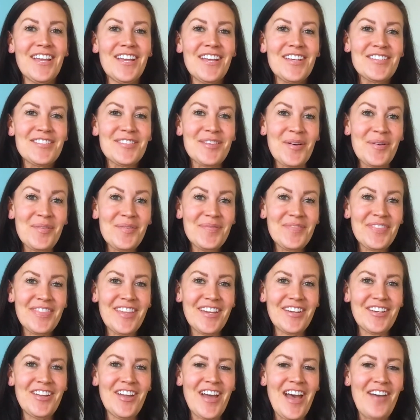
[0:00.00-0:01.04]
So
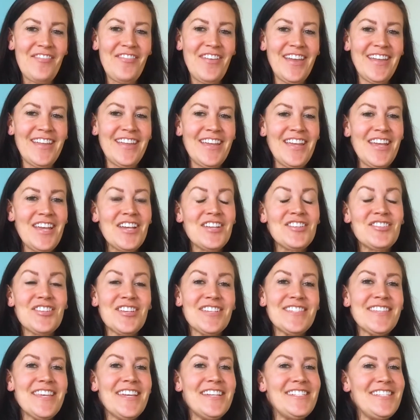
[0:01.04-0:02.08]
there you have it,
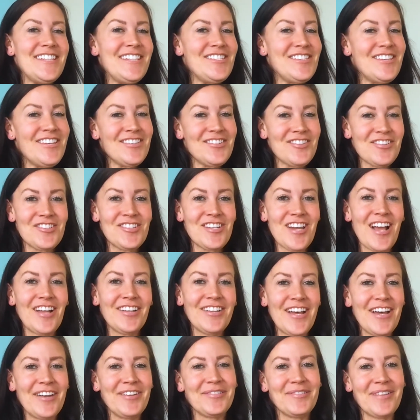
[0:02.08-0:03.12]
just like teaching your child
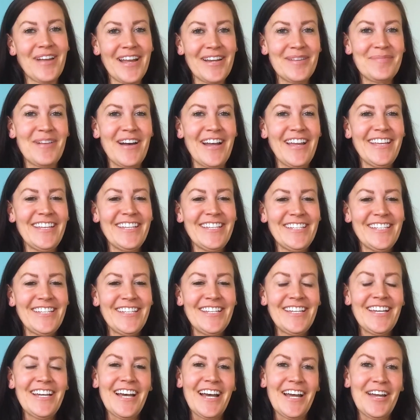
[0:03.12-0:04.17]
how to ride a bike.
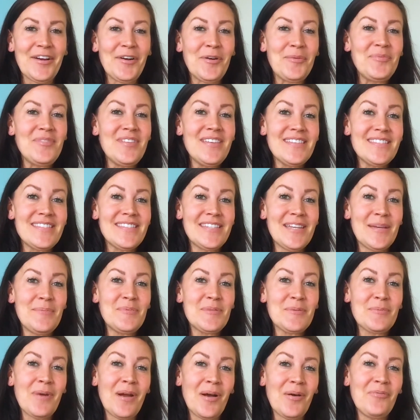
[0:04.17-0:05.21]
I hope these
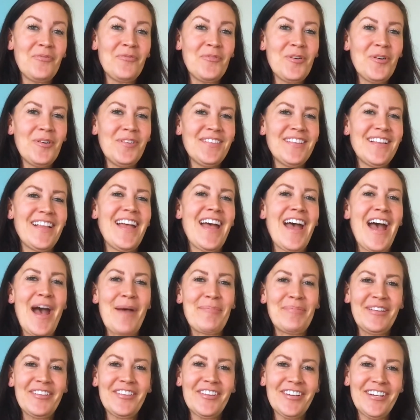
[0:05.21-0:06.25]
tips were helpful.
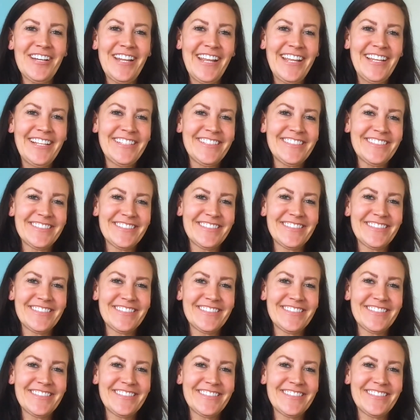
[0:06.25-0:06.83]
Happy learning!